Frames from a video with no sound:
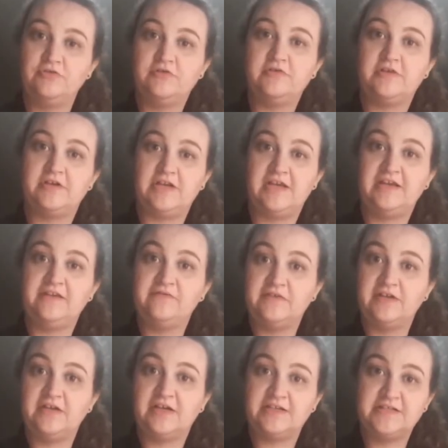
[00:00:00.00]
could
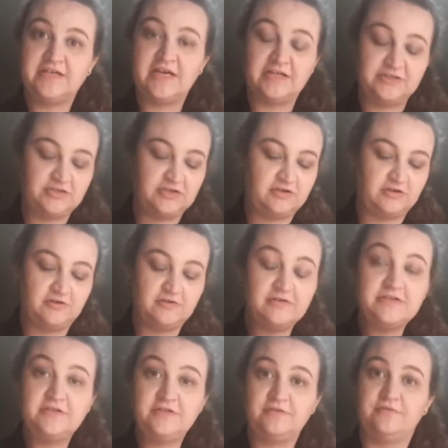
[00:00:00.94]
even attach a
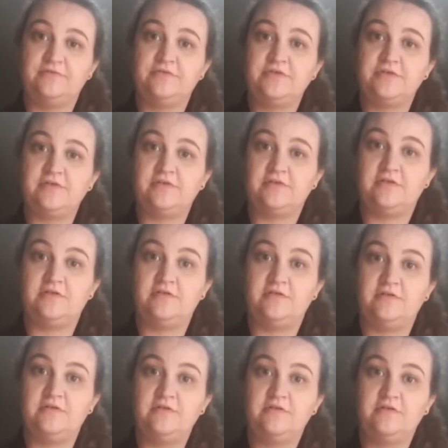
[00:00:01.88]
crystal
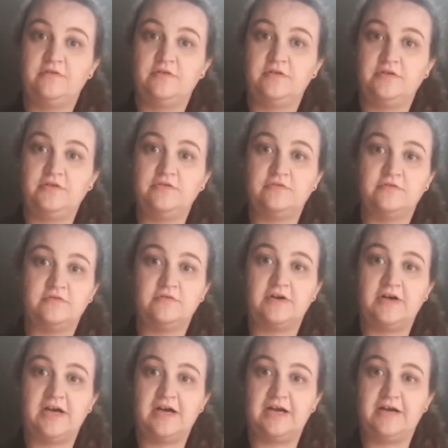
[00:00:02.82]
to your
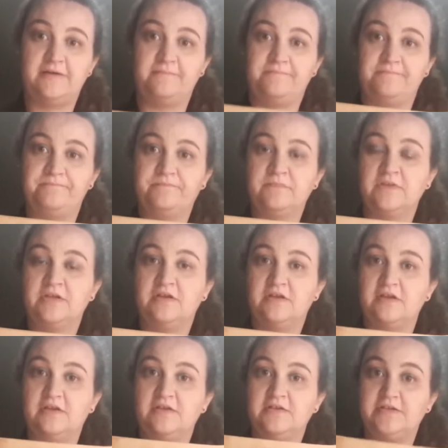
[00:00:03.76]

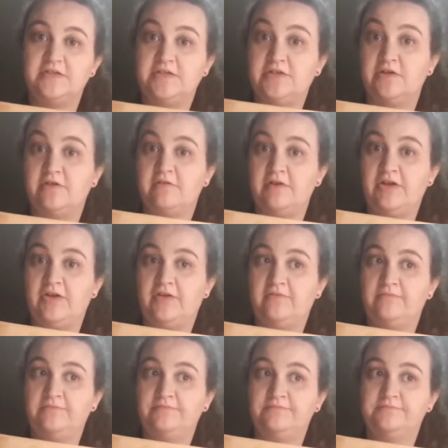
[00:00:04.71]

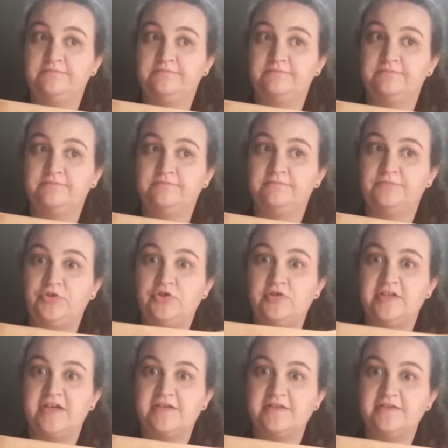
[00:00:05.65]
stirring
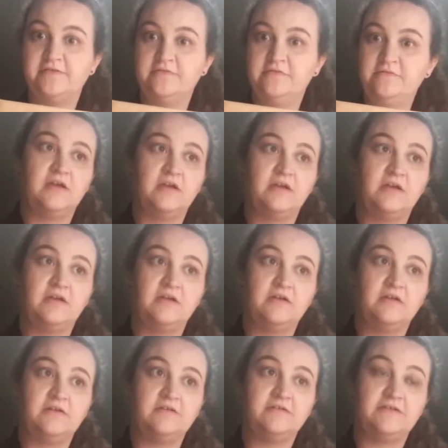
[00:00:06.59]
utensil
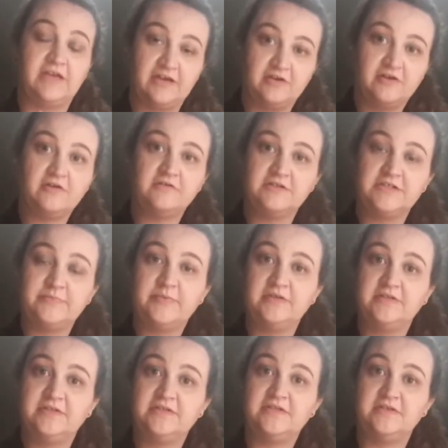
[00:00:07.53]
that
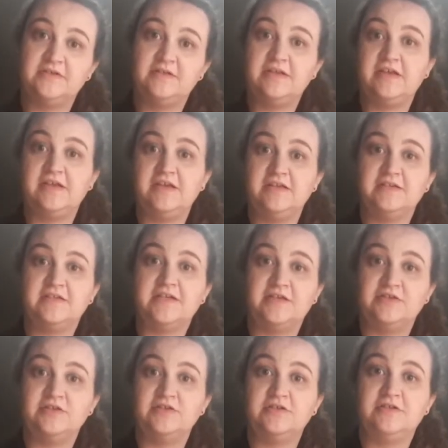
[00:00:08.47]
corresponds to the
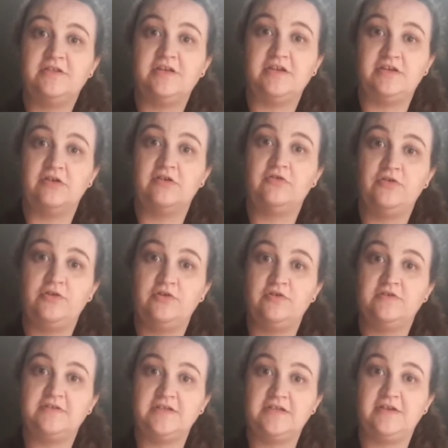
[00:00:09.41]
intention that you're
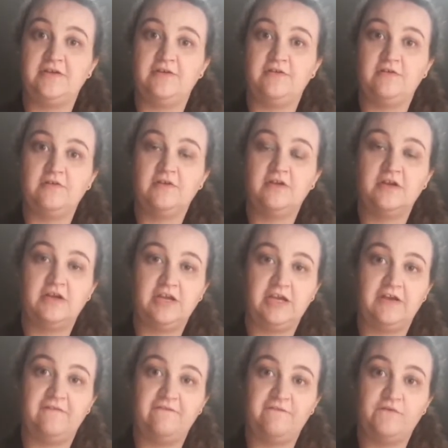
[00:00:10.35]
using
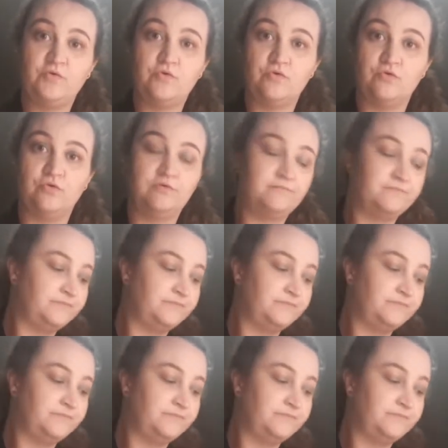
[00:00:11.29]
it for.